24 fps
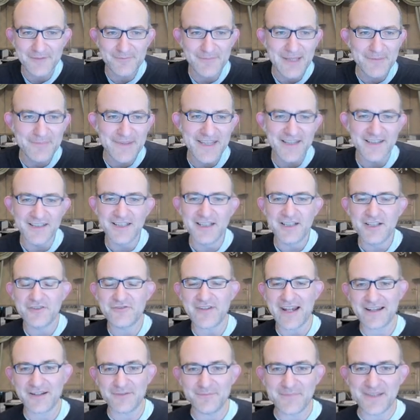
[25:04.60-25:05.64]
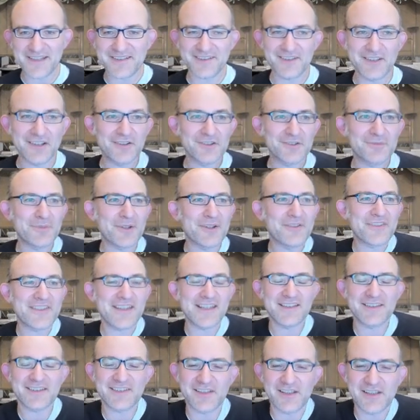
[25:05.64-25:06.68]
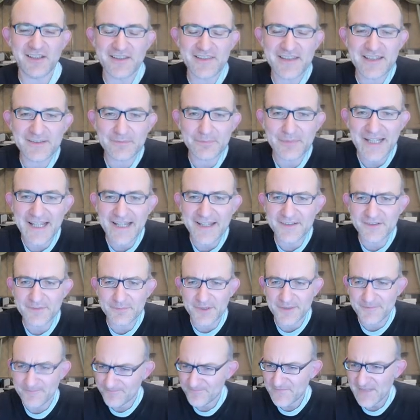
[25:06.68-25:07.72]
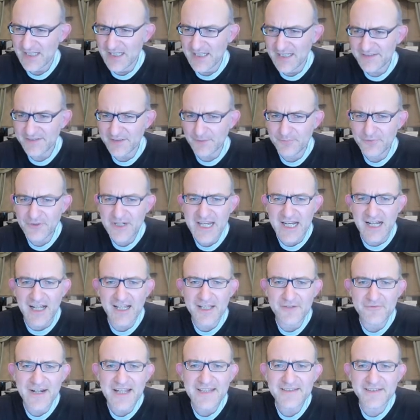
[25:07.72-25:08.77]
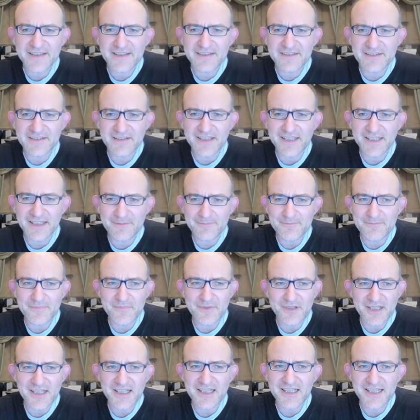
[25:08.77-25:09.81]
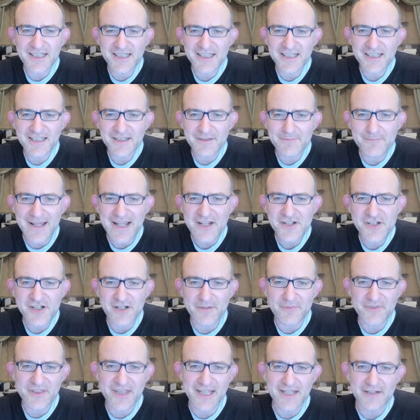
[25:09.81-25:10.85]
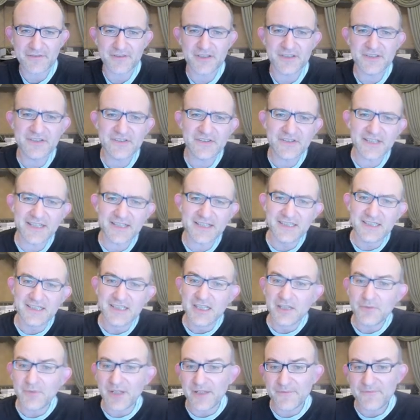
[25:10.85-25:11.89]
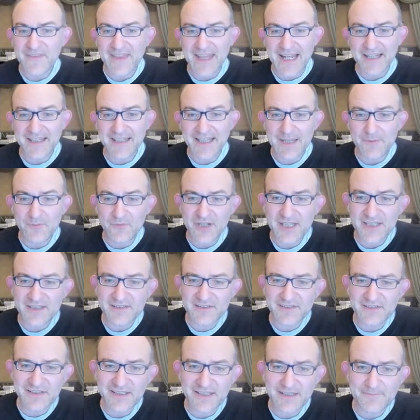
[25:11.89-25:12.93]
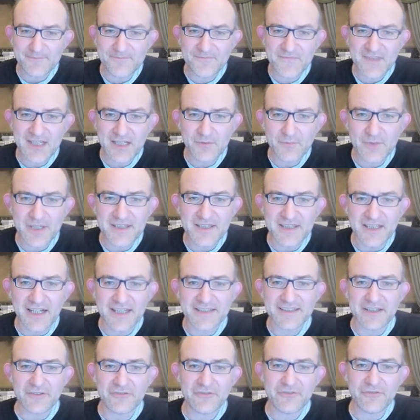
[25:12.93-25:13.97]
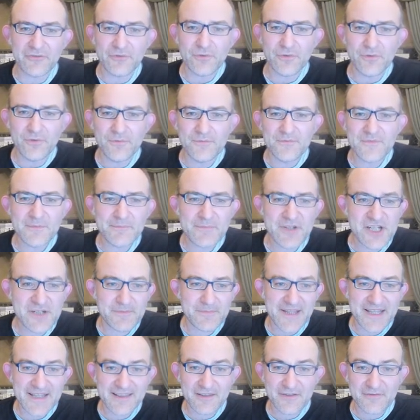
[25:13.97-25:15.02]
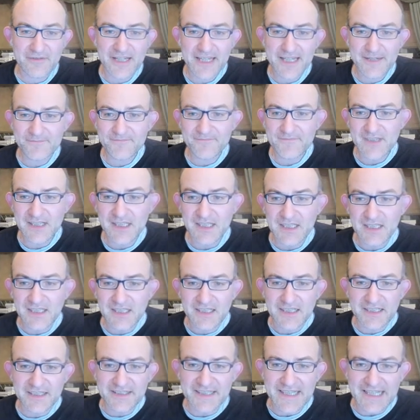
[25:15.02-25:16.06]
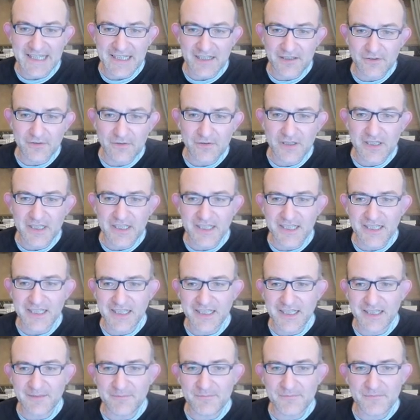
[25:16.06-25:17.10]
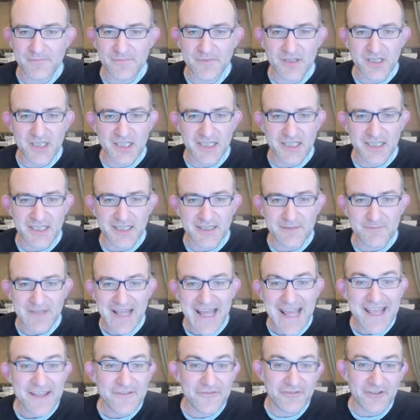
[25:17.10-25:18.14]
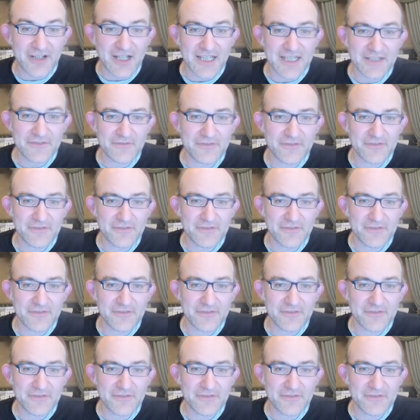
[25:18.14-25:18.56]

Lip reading: Maybe Dragon Miss knows both these players, but it's a pretty high rated matchup there. And that game went knight f4, bishop e3, and now a5.